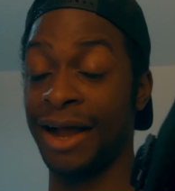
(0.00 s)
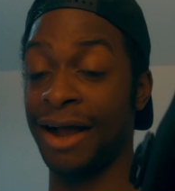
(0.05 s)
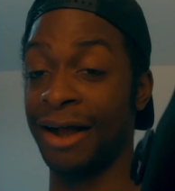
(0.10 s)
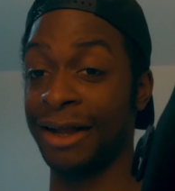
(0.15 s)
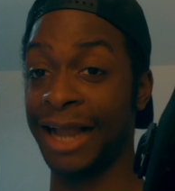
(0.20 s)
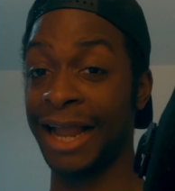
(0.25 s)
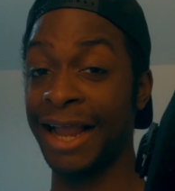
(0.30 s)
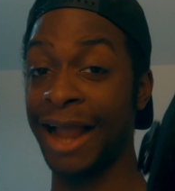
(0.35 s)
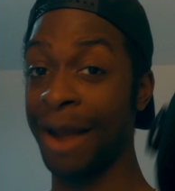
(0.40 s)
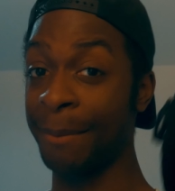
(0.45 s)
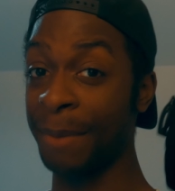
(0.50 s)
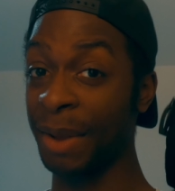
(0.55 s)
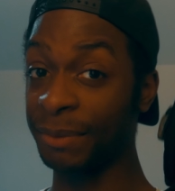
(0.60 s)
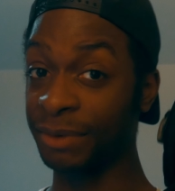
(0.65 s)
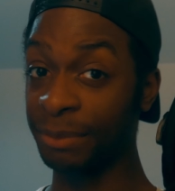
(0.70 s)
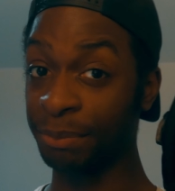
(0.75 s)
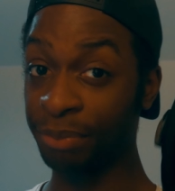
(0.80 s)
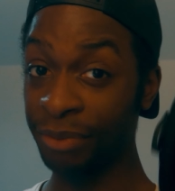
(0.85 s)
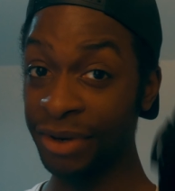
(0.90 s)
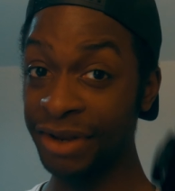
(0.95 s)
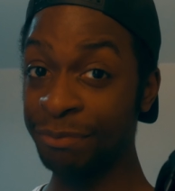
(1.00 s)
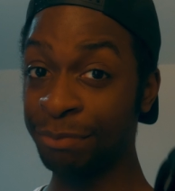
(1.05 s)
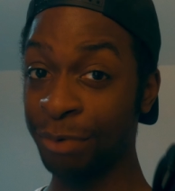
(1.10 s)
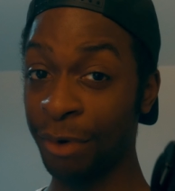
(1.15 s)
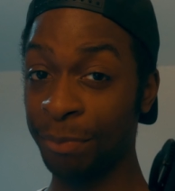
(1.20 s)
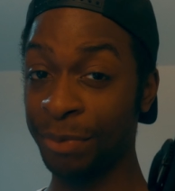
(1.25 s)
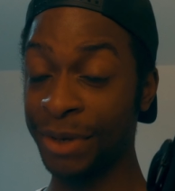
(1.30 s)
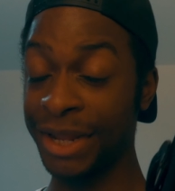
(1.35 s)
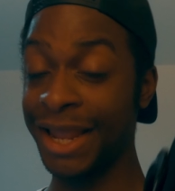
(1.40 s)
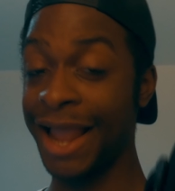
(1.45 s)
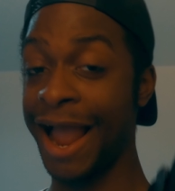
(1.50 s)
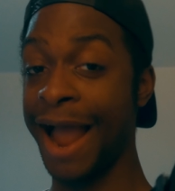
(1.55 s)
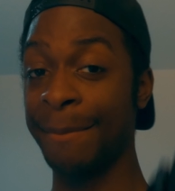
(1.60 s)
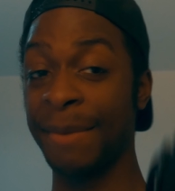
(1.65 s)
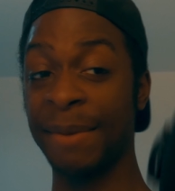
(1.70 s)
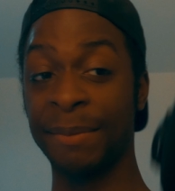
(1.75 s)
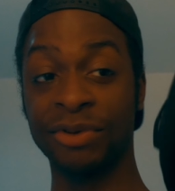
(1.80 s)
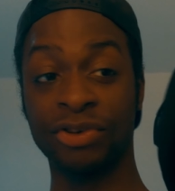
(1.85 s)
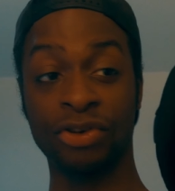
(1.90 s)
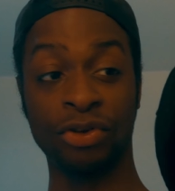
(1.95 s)
Okay. I'm able to breathe properly. I'm
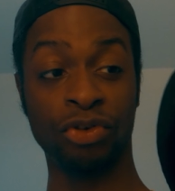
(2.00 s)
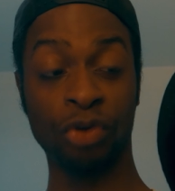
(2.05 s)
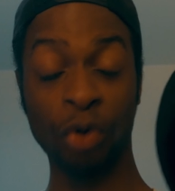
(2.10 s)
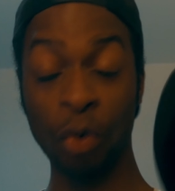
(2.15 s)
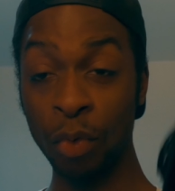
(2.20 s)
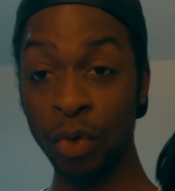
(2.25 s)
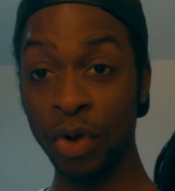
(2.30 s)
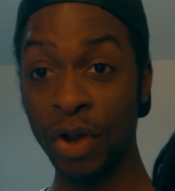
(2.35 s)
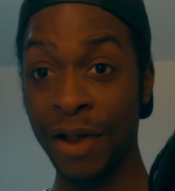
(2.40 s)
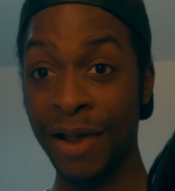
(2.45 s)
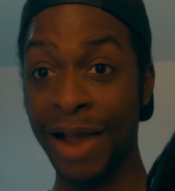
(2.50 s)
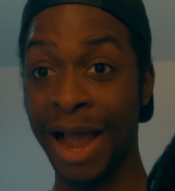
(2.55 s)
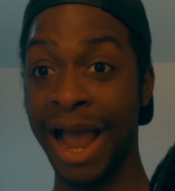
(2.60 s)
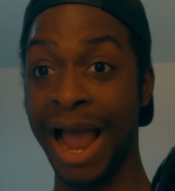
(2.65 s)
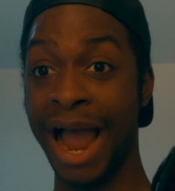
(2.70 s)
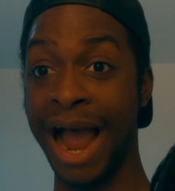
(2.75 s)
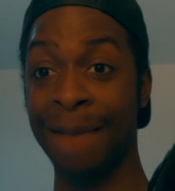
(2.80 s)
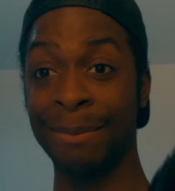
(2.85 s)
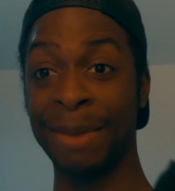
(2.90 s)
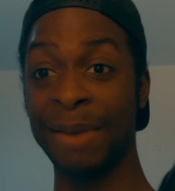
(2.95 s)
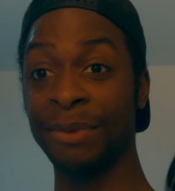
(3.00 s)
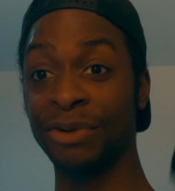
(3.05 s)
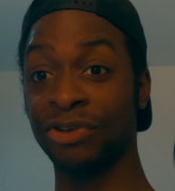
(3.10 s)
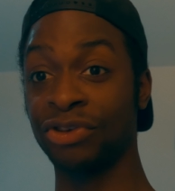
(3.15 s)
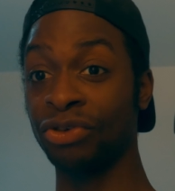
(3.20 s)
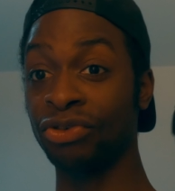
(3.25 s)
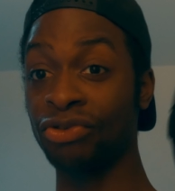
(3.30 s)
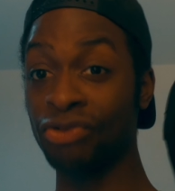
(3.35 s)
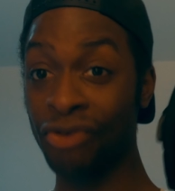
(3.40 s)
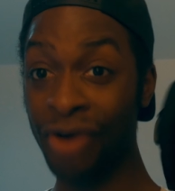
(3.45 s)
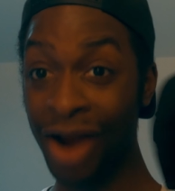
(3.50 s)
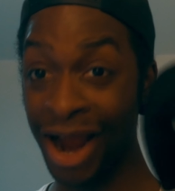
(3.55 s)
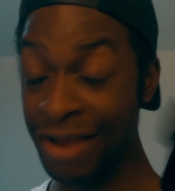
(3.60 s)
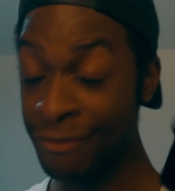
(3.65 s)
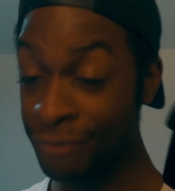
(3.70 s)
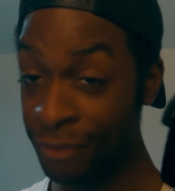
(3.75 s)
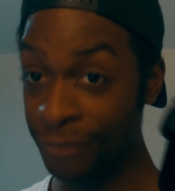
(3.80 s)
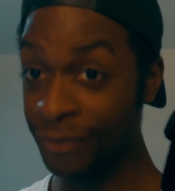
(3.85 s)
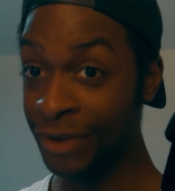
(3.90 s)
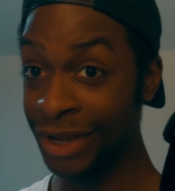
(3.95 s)
able to talk. I'm able to
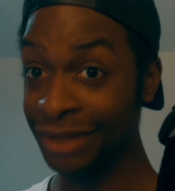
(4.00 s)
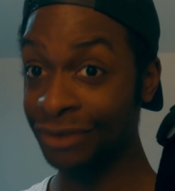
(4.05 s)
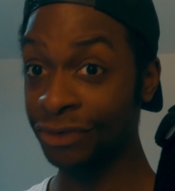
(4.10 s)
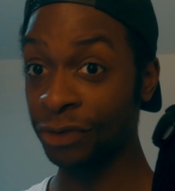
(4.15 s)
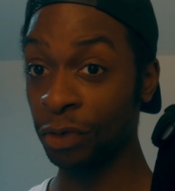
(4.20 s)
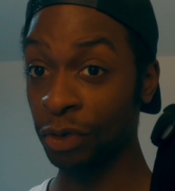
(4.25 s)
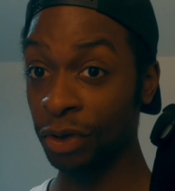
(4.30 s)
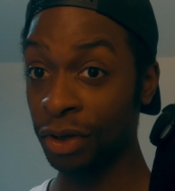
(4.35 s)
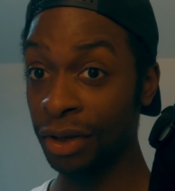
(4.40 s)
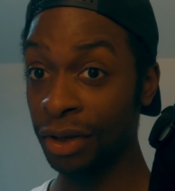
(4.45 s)
drive with it.